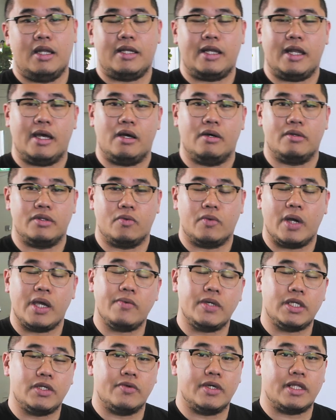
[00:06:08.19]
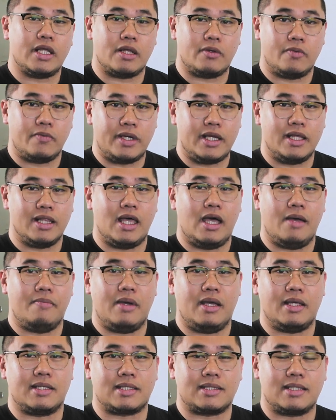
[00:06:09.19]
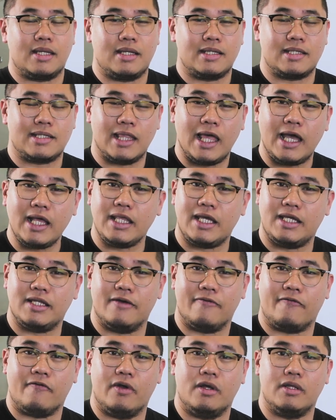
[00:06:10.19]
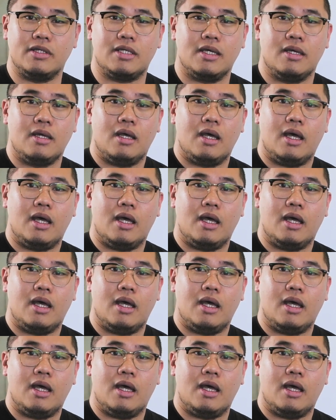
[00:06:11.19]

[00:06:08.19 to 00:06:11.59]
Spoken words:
Now, the way we do it at Relab is slightly different,